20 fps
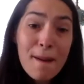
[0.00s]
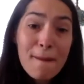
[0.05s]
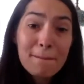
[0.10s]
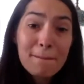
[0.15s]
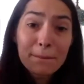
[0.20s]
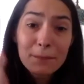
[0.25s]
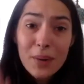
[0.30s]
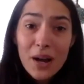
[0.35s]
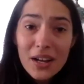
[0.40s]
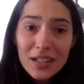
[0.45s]

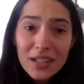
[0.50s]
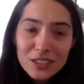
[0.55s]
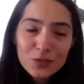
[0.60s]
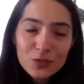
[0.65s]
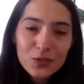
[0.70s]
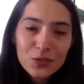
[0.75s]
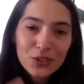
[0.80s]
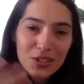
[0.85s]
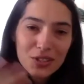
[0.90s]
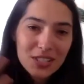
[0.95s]
but
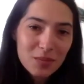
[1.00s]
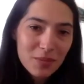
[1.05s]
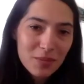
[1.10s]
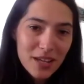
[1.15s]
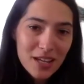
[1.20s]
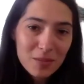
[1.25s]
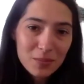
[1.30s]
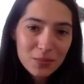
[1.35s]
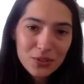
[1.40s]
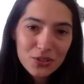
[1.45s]
for it to be
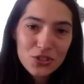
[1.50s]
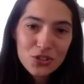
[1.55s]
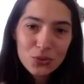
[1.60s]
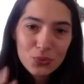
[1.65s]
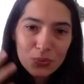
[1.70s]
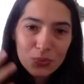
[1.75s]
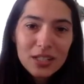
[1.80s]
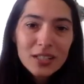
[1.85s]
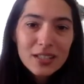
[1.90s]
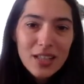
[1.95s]
able to
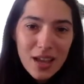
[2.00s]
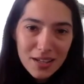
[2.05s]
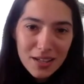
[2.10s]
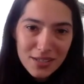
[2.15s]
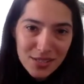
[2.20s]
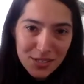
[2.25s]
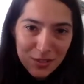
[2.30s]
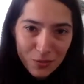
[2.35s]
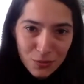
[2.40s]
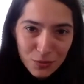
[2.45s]
realize the